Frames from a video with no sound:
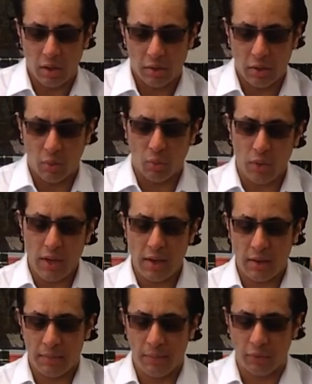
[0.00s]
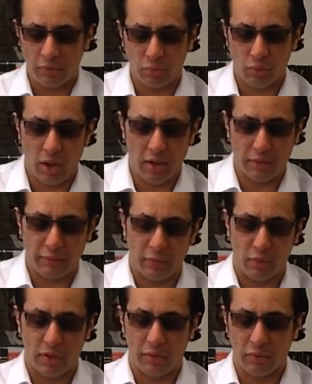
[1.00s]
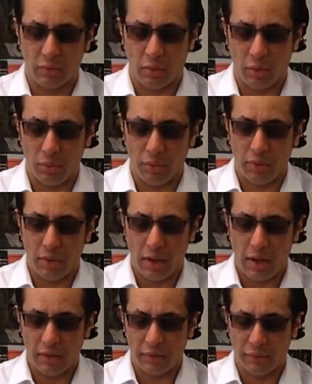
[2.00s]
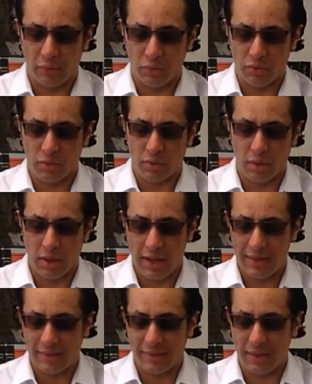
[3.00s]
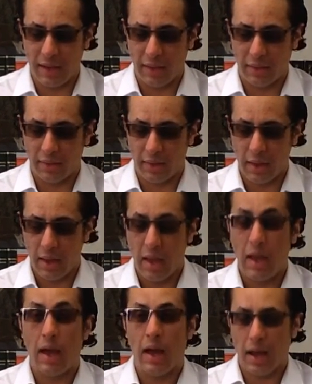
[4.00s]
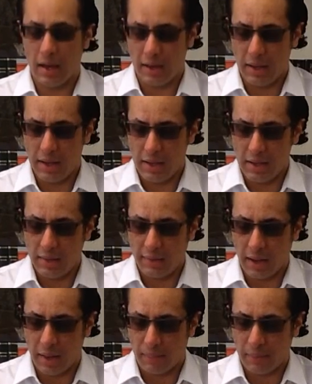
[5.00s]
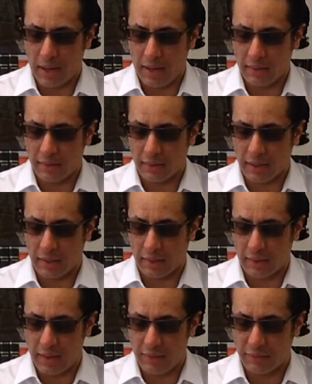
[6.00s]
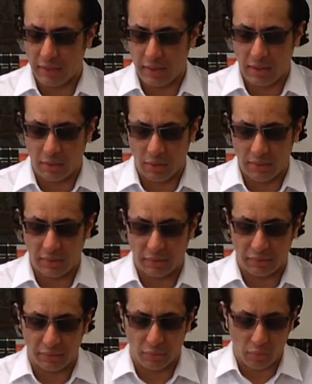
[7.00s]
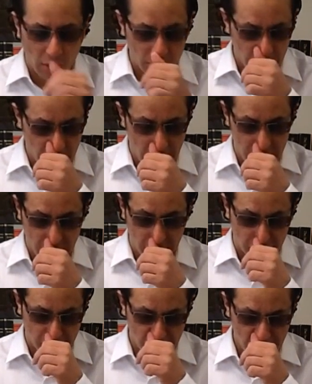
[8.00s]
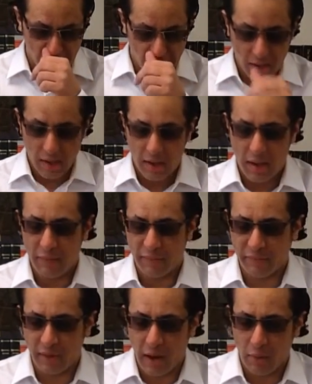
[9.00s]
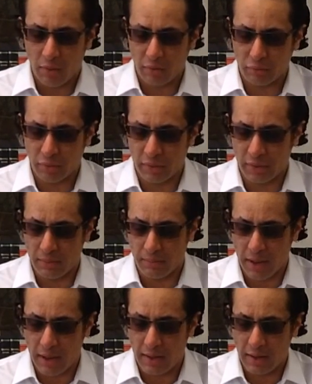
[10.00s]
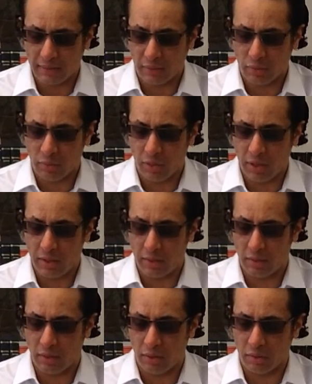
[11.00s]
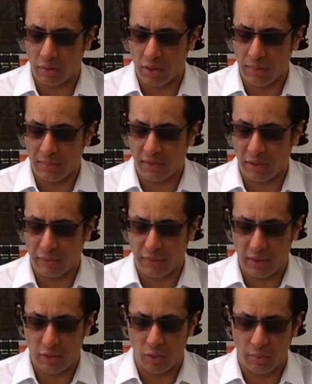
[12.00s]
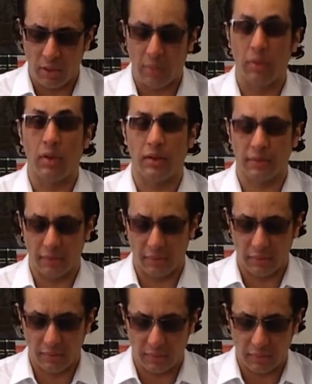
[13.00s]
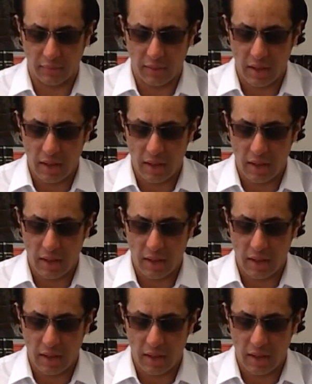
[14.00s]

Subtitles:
The weak must wait for its growth, its fruition, its death. And it is a plant that lives and increases throughout the ages. It flowers when the man has accumulated unto himself innumerable existences.